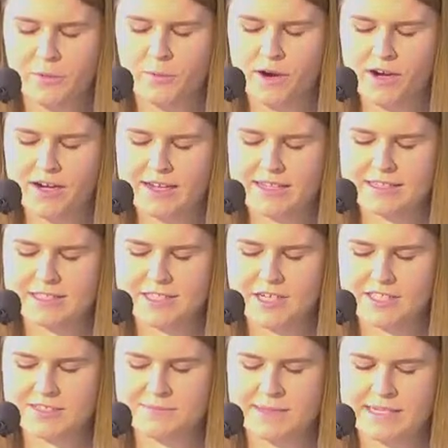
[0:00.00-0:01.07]
work as
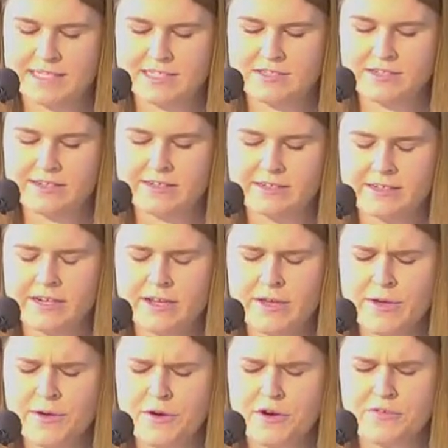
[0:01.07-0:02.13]
church administrator
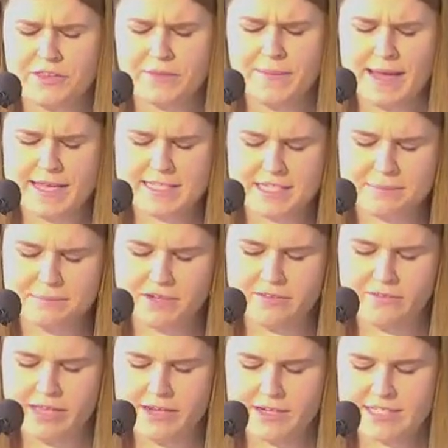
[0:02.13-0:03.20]
over the past number
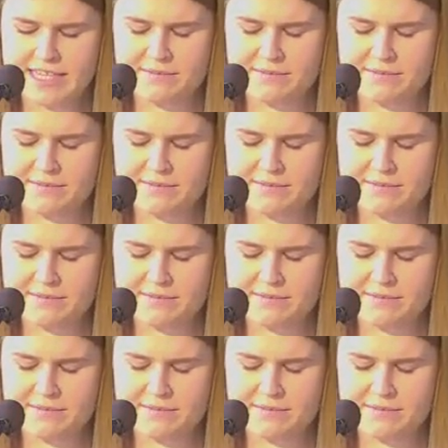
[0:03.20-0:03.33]
of years,